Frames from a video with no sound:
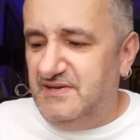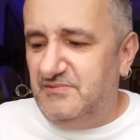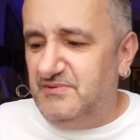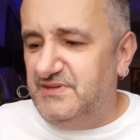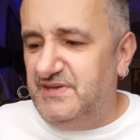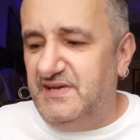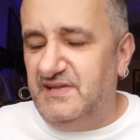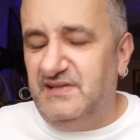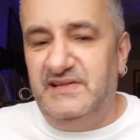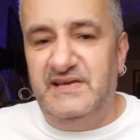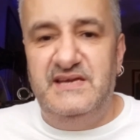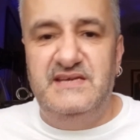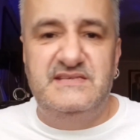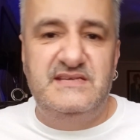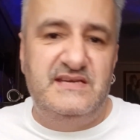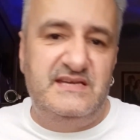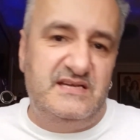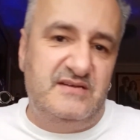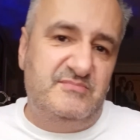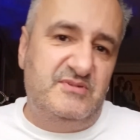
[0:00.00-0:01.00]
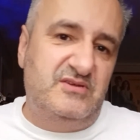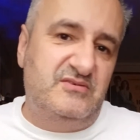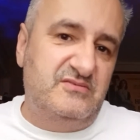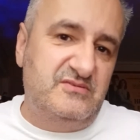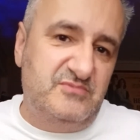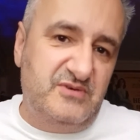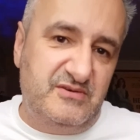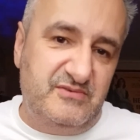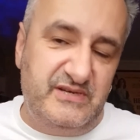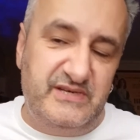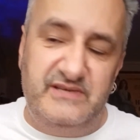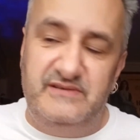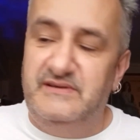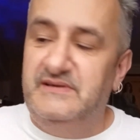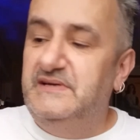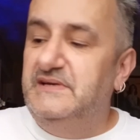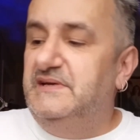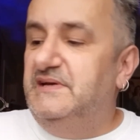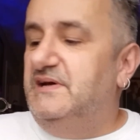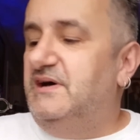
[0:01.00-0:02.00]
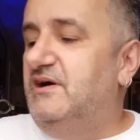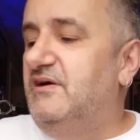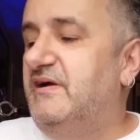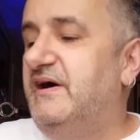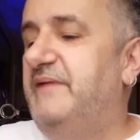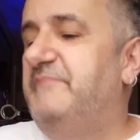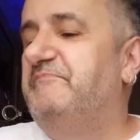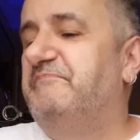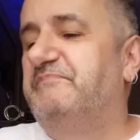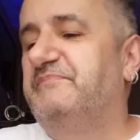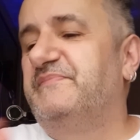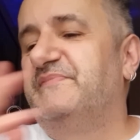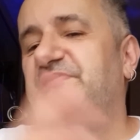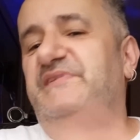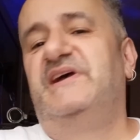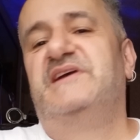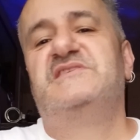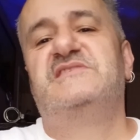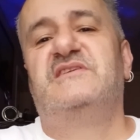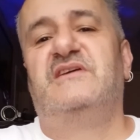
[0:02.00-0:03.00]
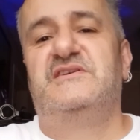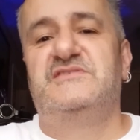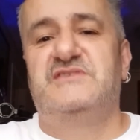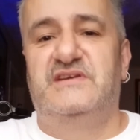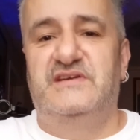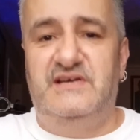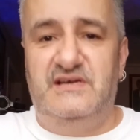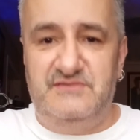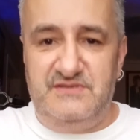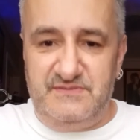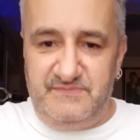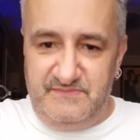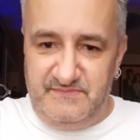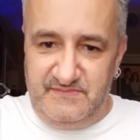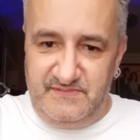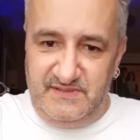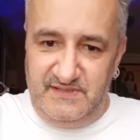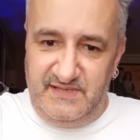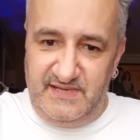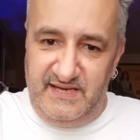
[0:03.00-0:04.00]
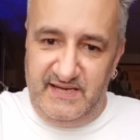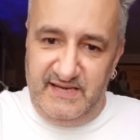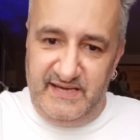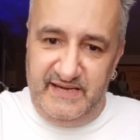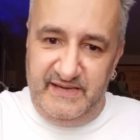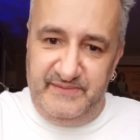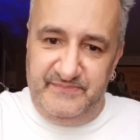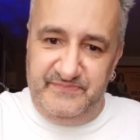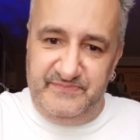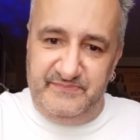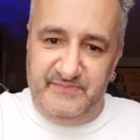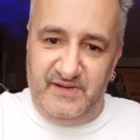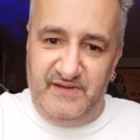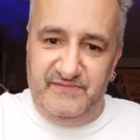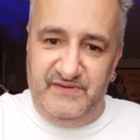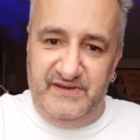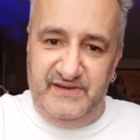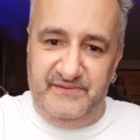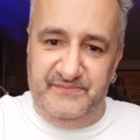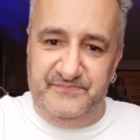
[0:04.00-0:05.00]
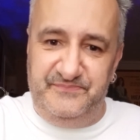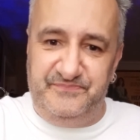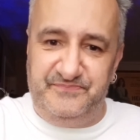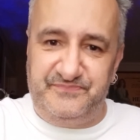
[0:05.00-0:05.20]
What the hell that is? Hey, I'm old. What do I know? All right. Thanks, guys and girls. Get you later. Bye for now.